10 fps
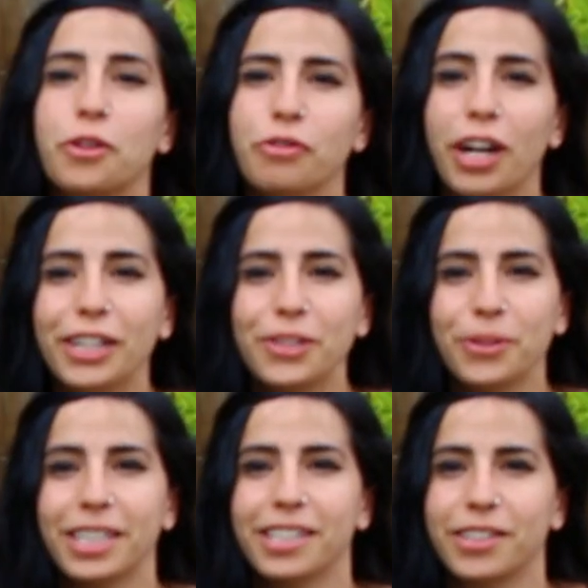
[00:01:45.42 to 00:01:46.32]
first
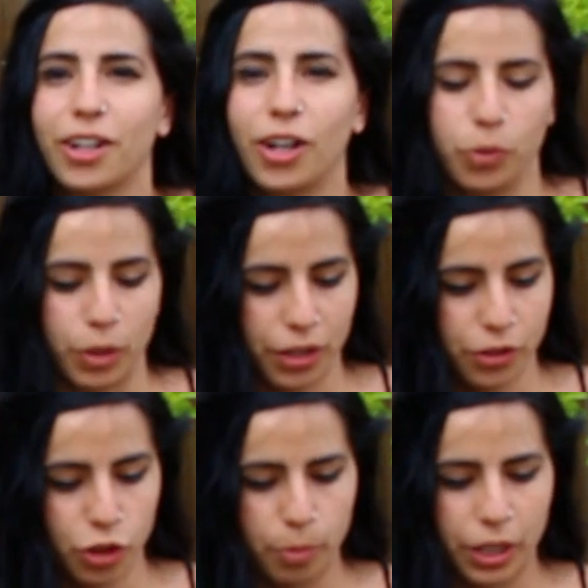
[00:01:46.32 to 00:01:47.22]
we're going to start with
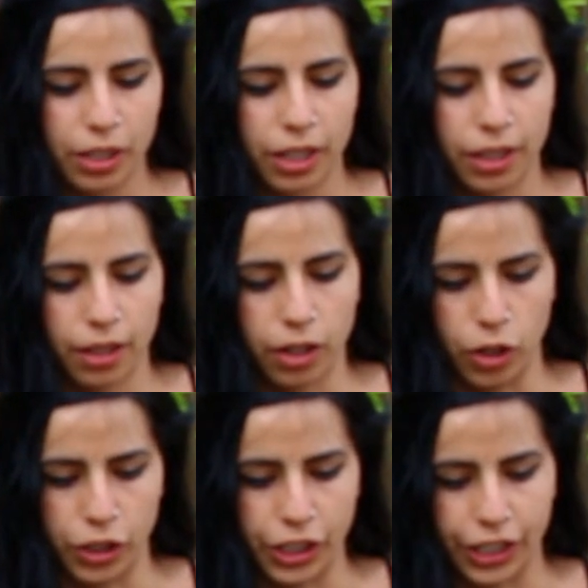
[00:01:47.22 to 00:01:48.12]
chopping the
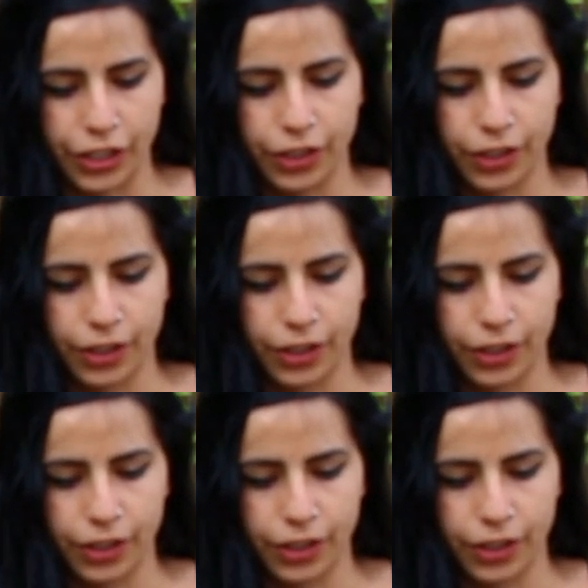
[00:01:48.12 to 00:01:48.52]
onion.